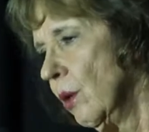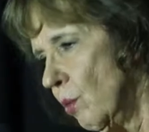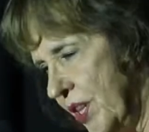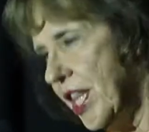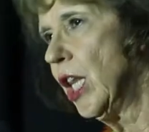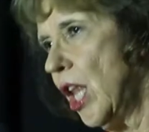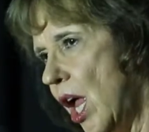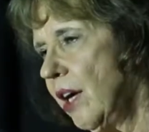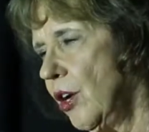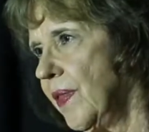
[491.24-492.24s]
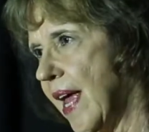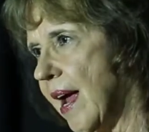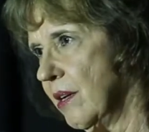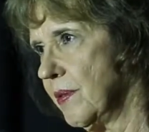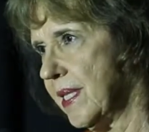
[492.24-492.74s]
with a lock on
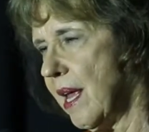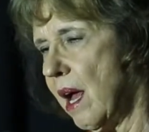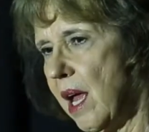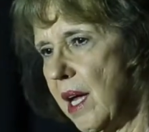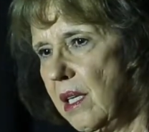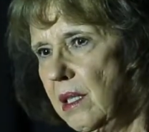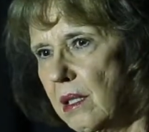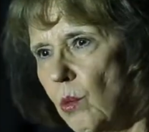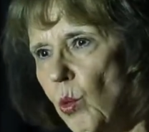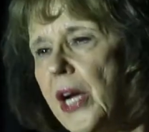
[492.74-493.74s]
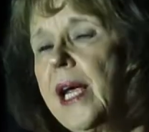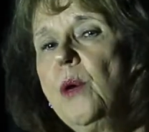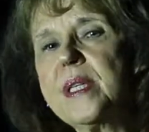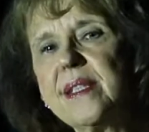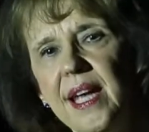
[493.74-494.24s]
the outside, where he
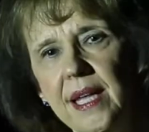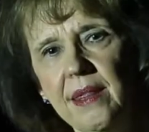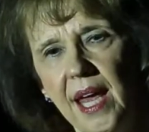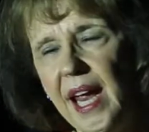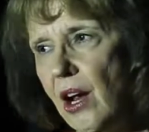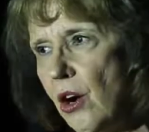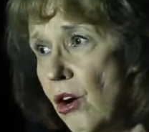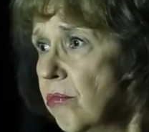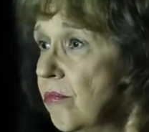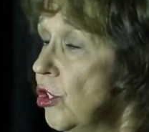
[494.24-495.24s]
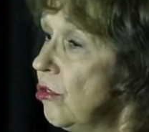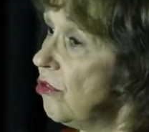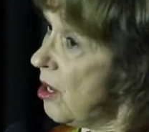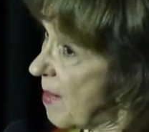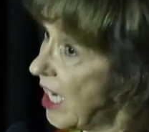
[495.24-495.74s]
was in there.
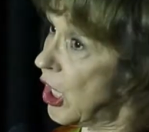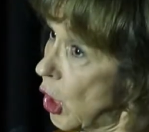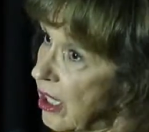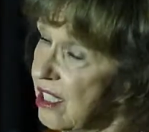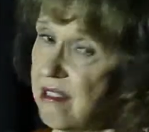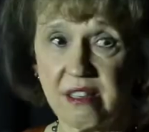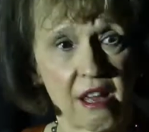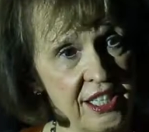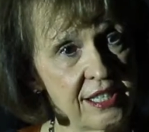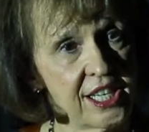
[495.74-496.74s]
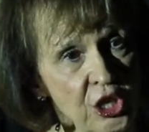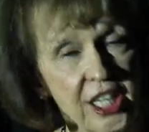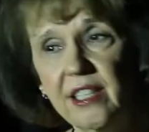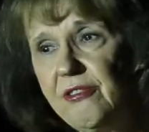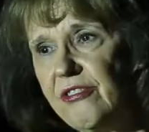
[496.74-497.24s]
You might call it
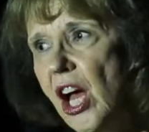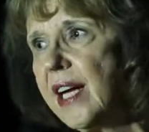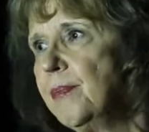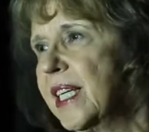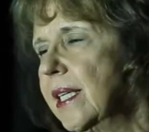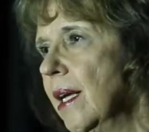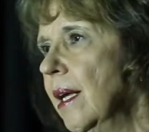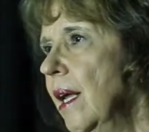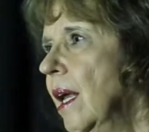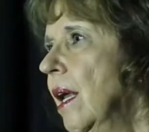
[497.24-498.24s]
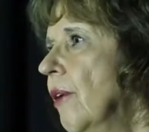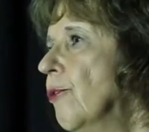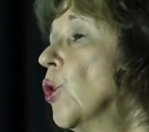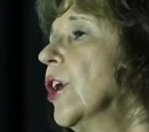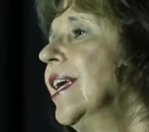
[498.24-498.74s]
solitary confinement
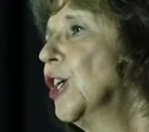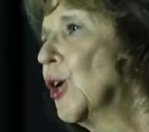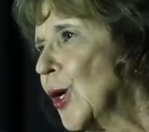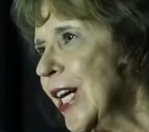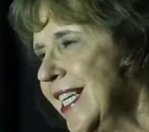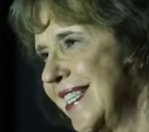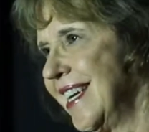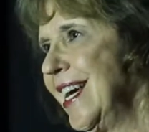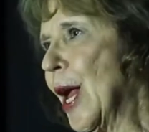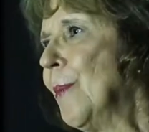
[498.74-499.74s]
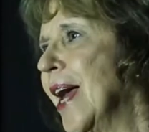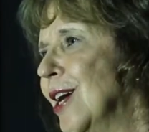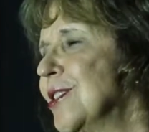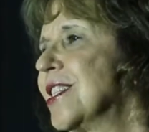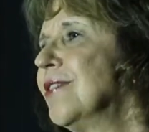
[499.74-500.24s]
for increasing
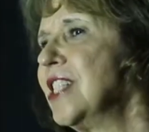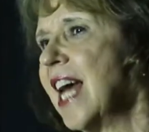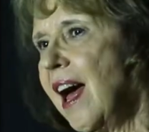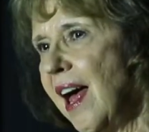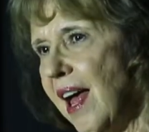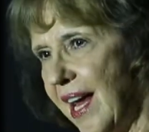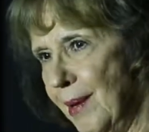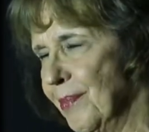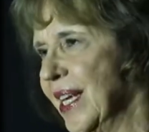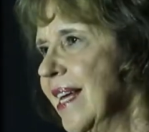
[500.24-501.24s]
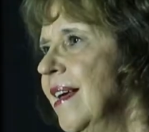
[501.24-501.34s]
amounts of time,